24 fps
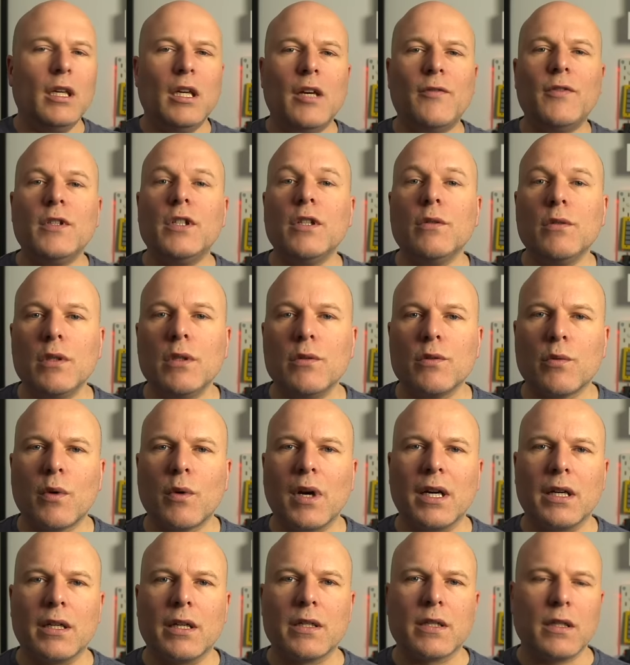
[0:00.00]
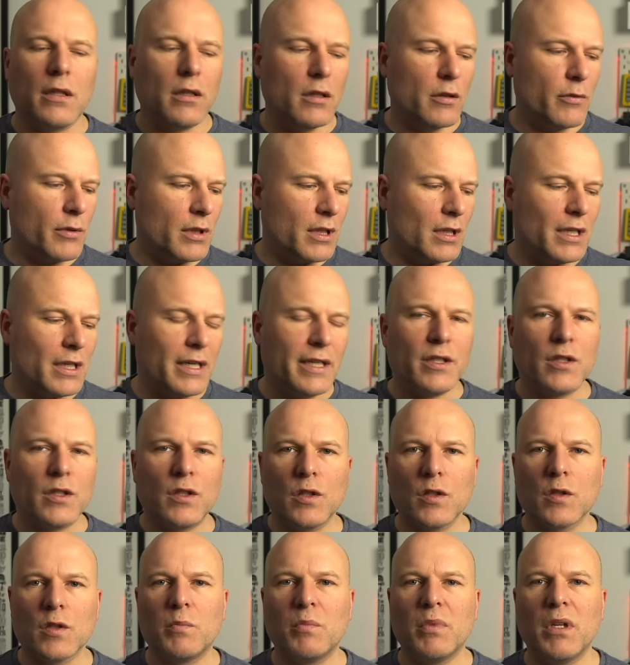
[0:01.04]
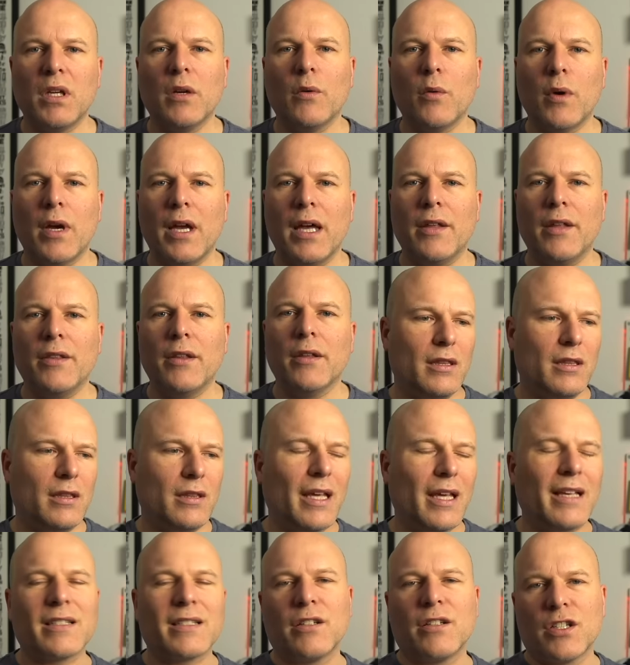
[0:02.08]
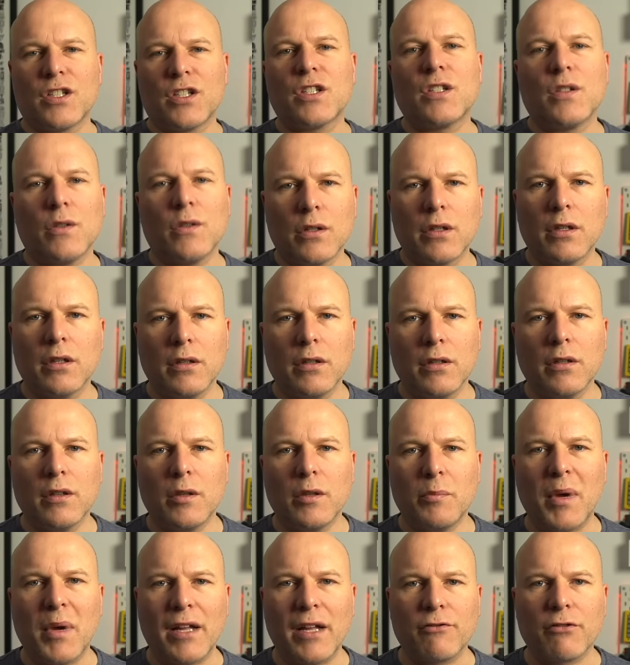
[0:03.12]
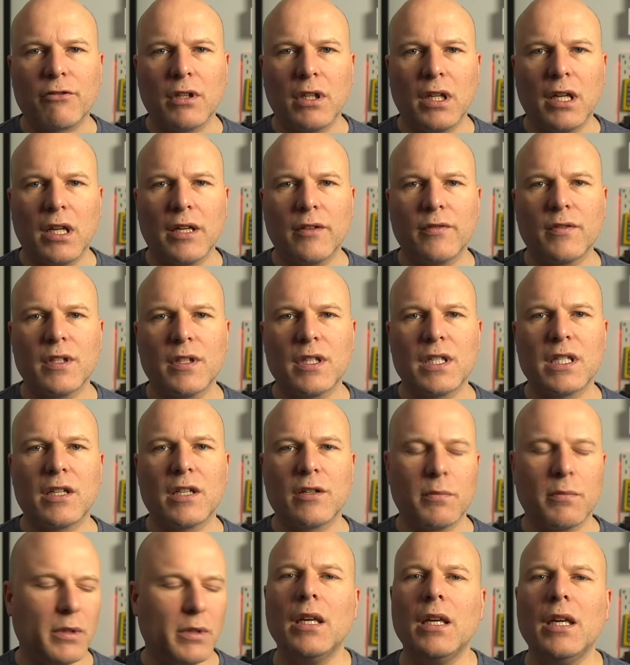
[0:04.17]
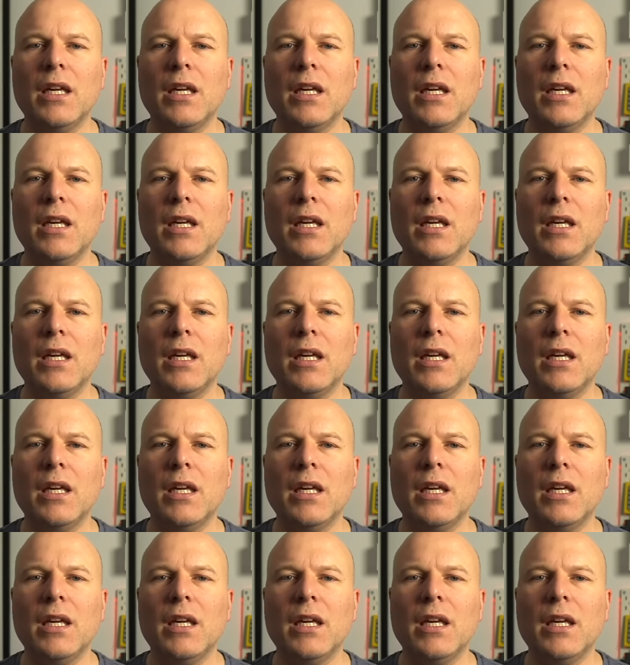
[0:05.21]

If you do use wireless along with the lights, just be aware that that's going to suck the battery life considerably.